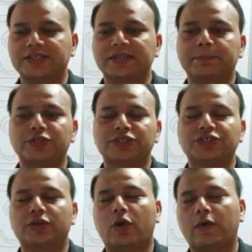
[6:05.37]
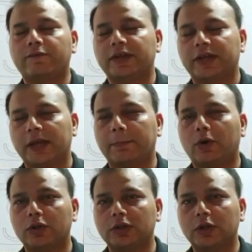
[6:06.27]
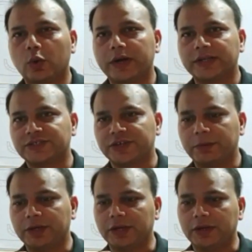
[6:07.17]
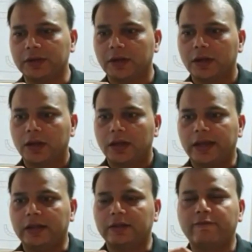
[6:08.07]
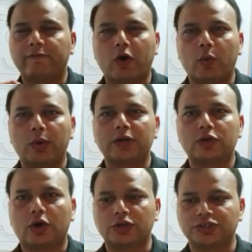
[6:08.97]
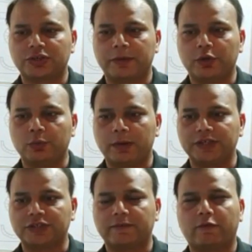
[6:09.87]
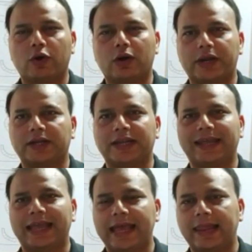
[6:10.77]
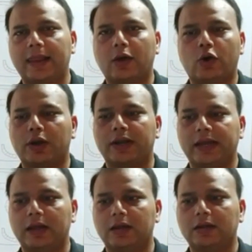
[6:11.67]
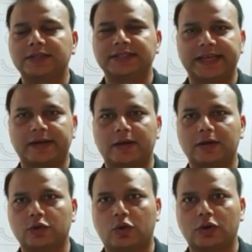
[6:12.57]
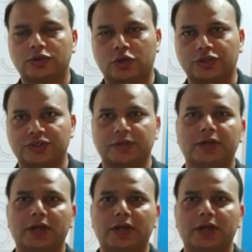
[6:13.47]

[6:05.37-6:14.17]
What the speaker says: is the position of the hip or the lower extremity in the forward torsion manipulation for correcting L on L sacral torsion?